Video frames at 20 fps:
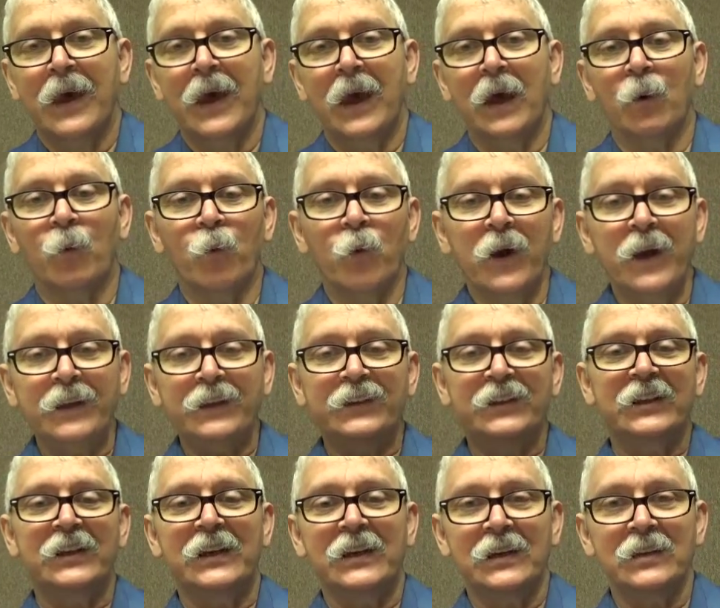And we
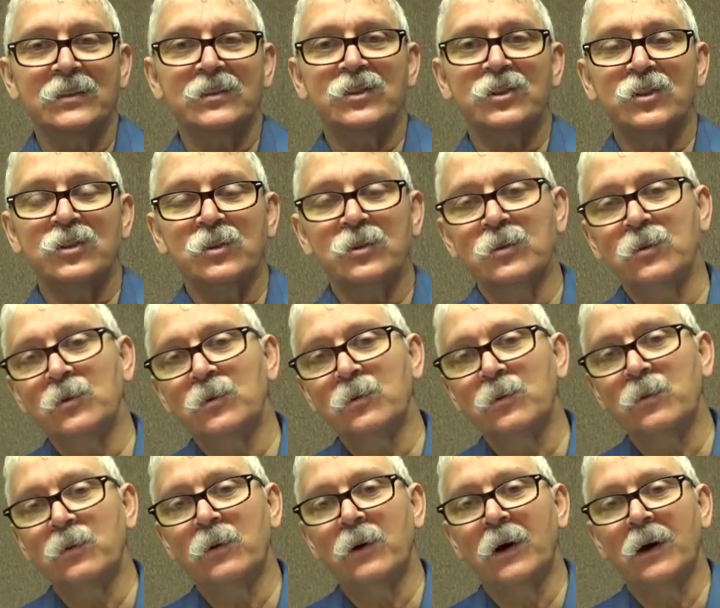tend
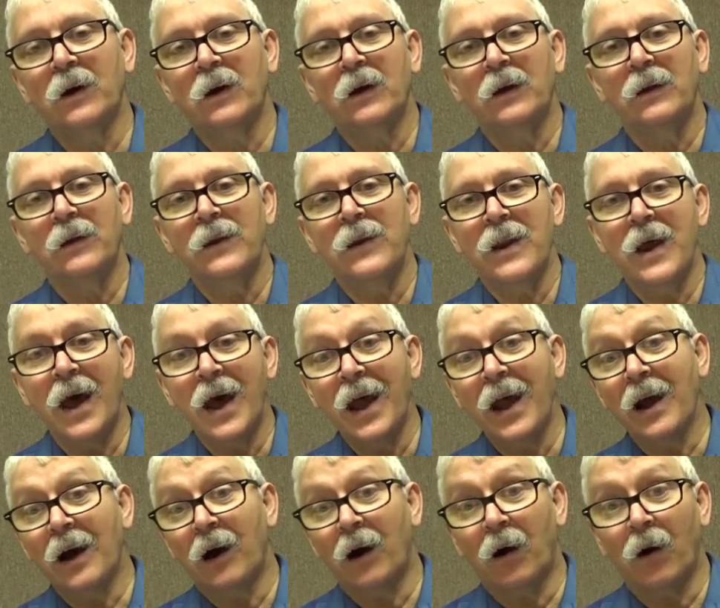to
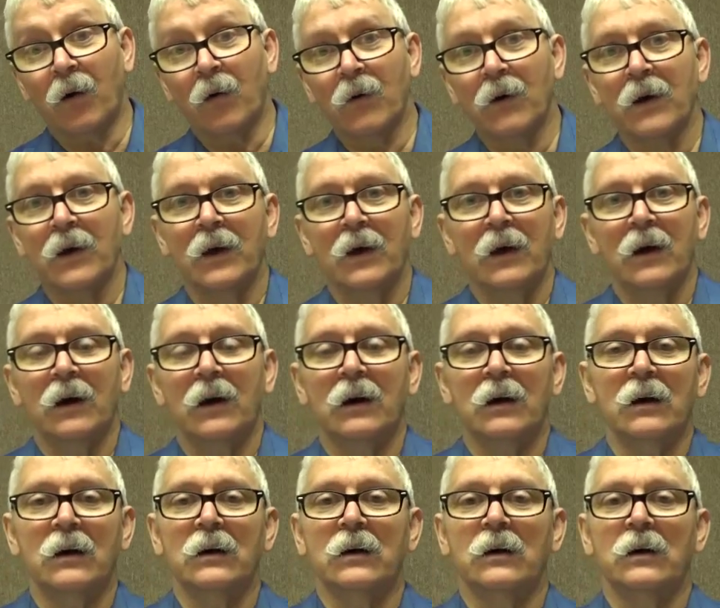now
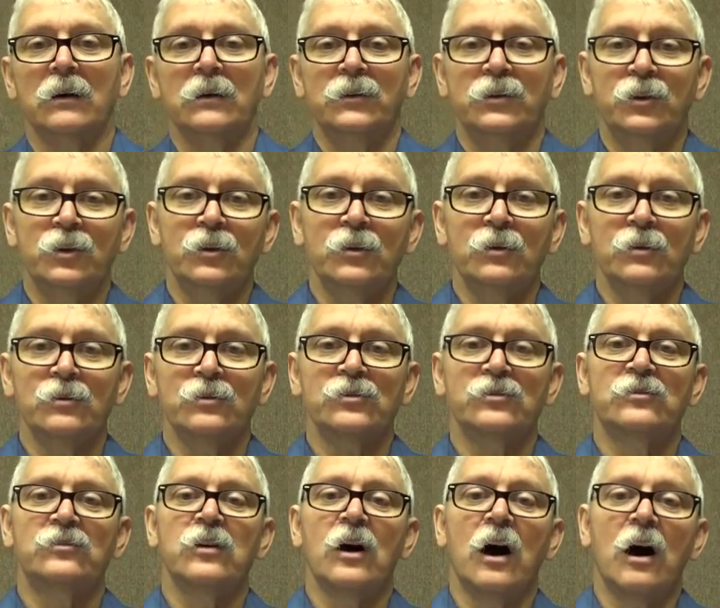uh,
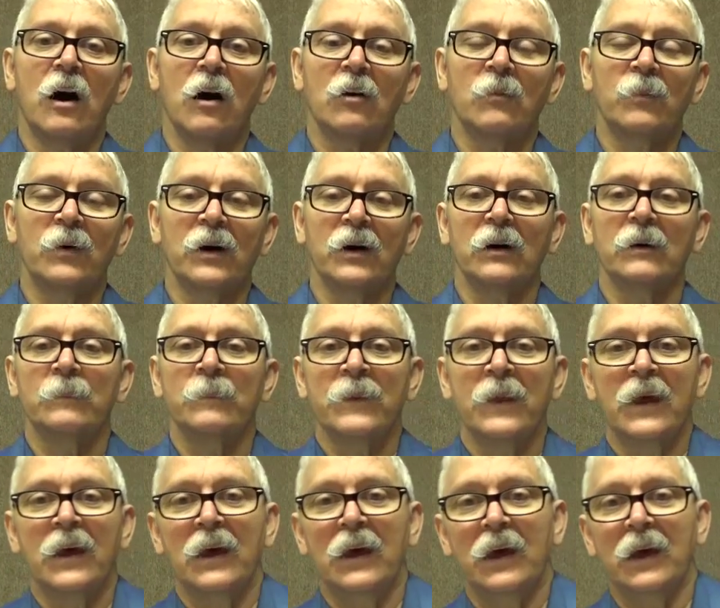use dogma
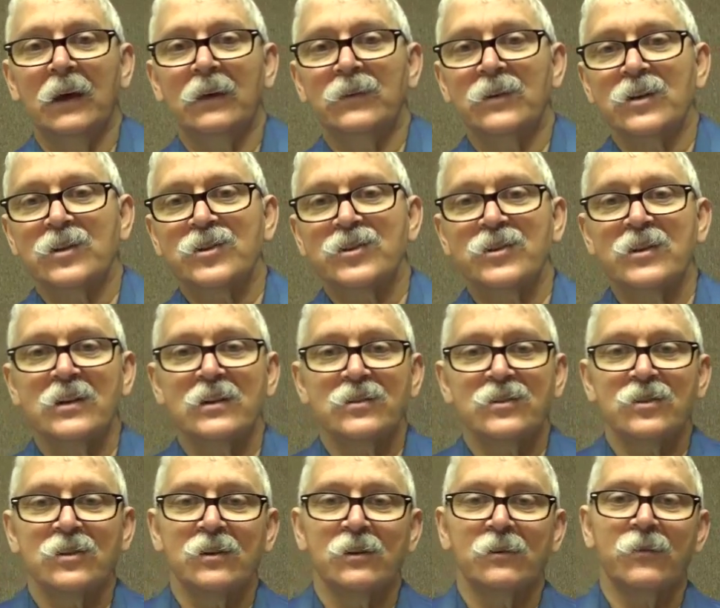in the
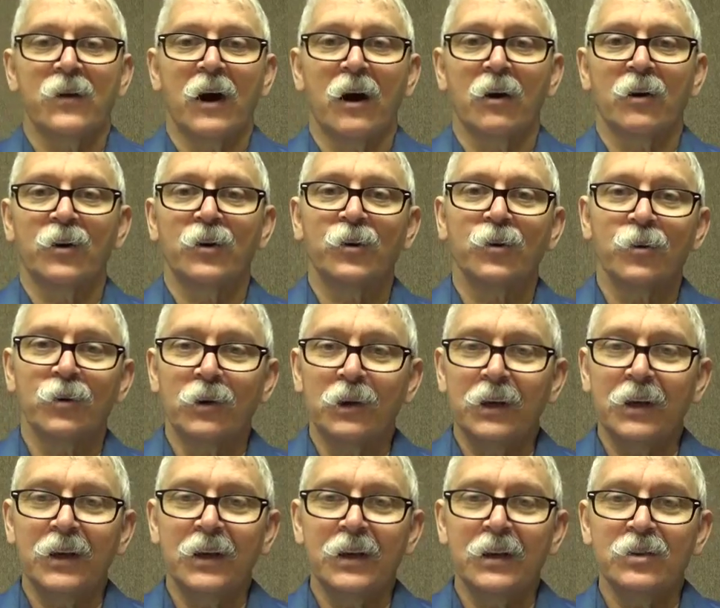sense of our
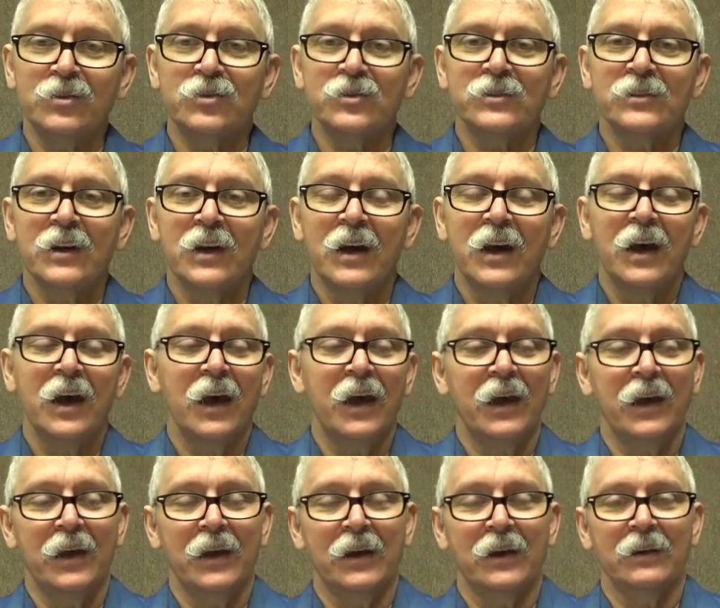creeds
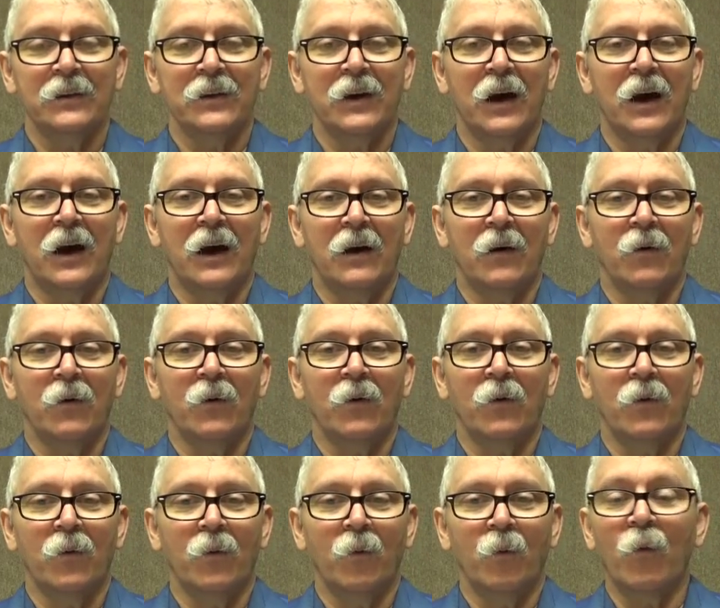and
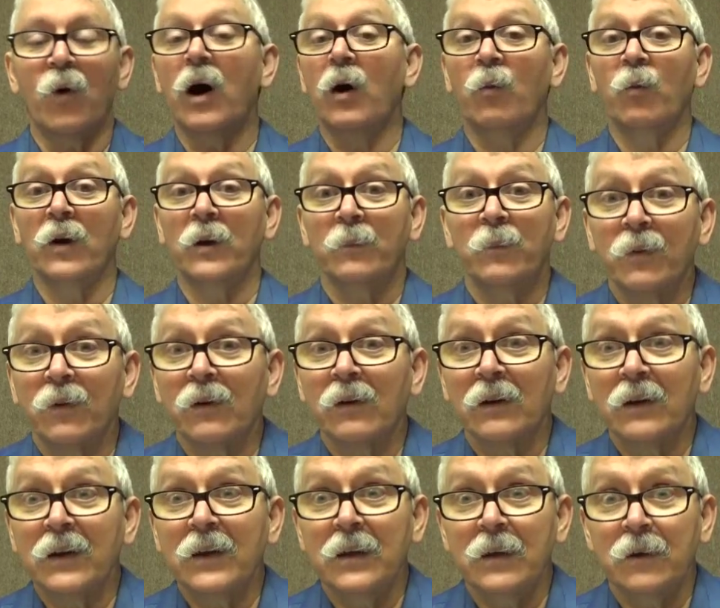what we
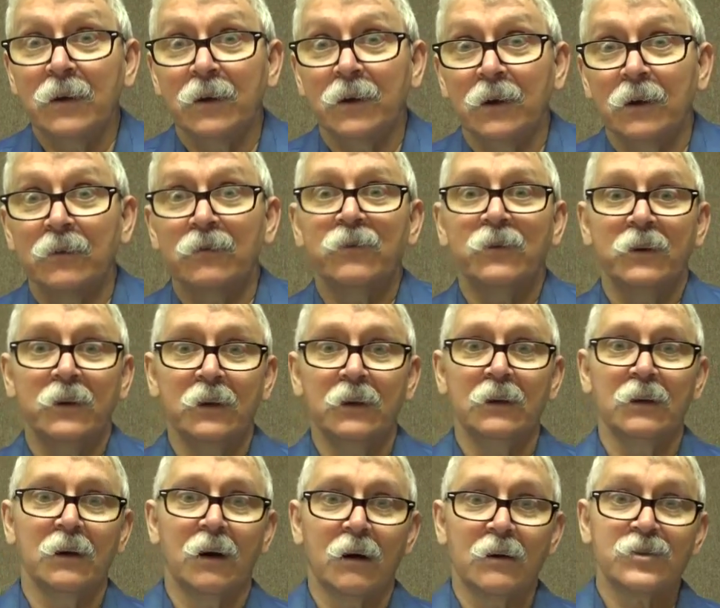believe
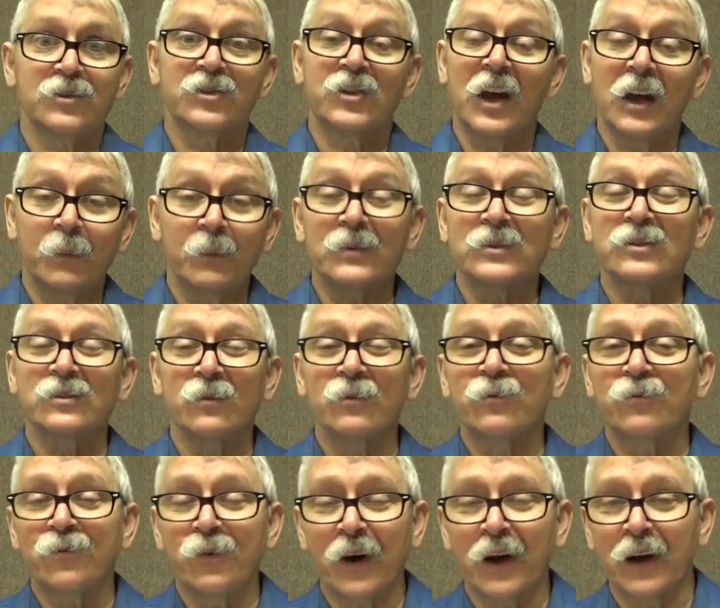in our statements of
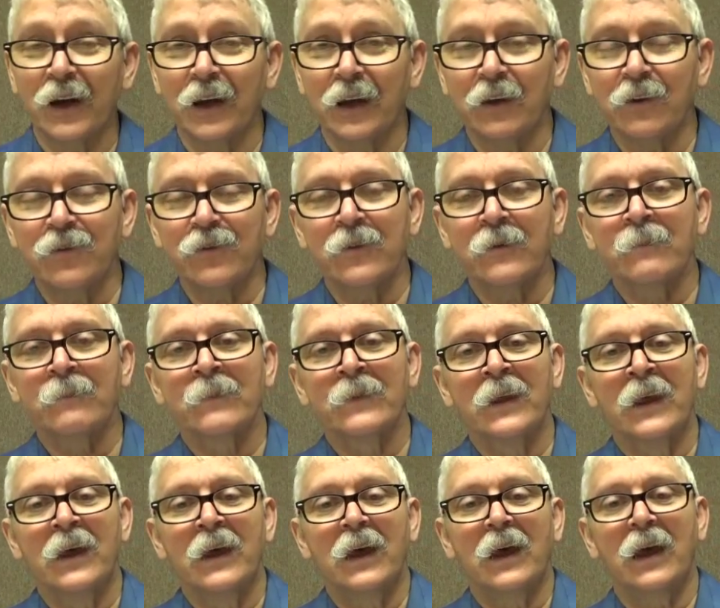faith
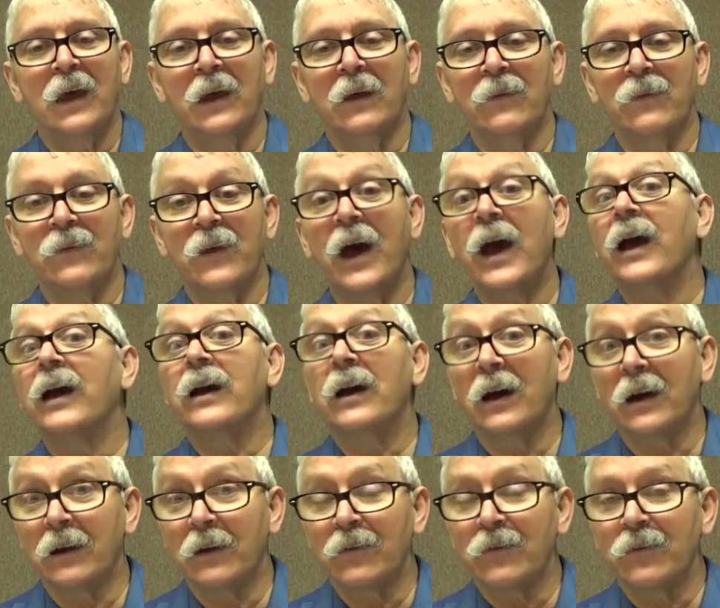and that
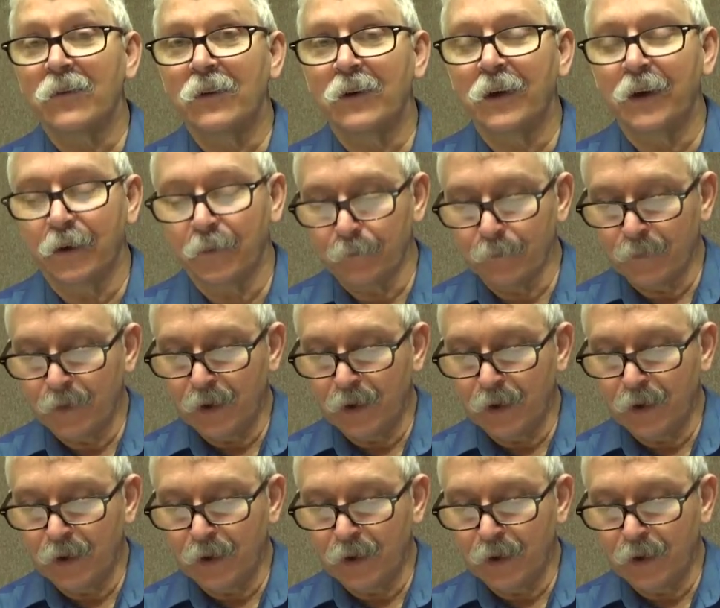kind of thing.